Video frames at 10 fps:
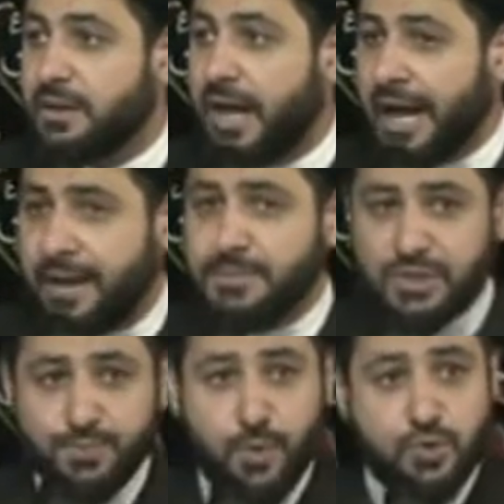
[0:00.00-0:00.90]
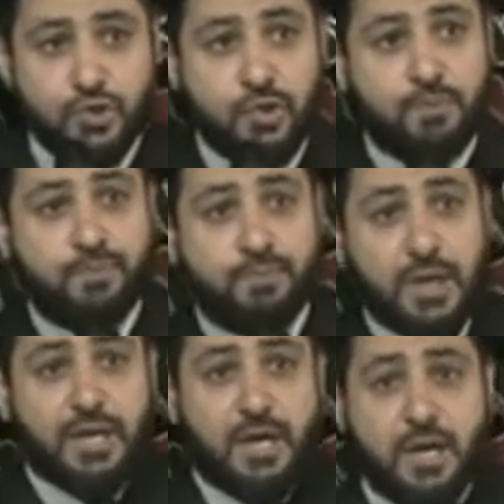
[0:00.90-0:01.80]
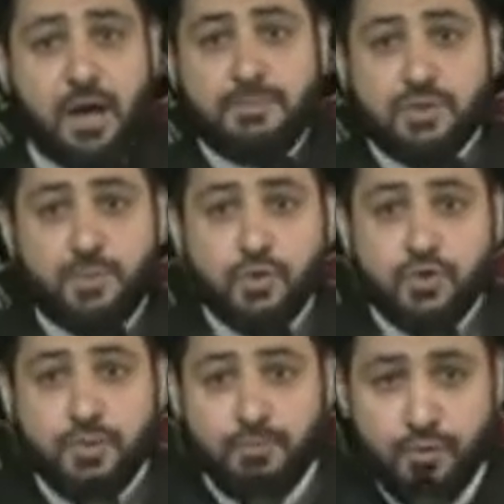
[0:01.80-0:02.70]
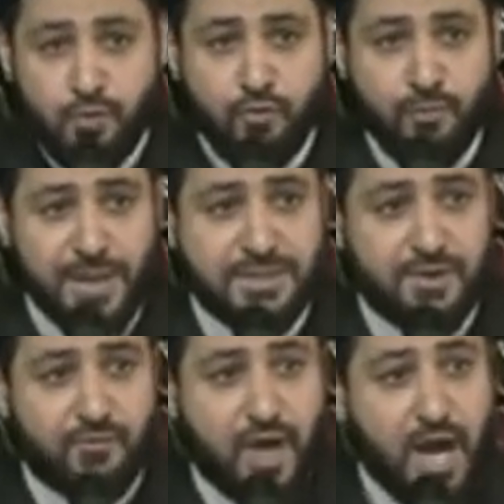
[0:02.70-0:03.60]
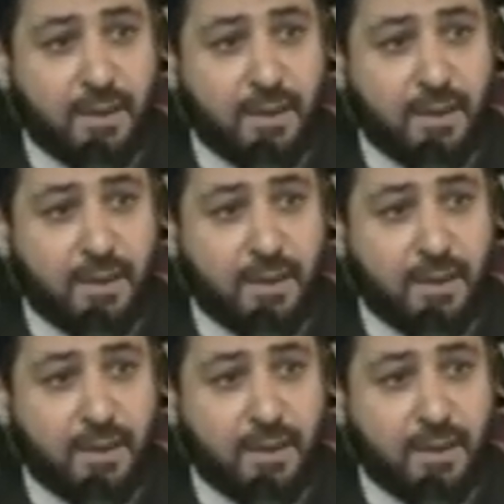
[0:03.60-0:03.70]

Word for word: I am supposed to be, I'm supposed to improve myself.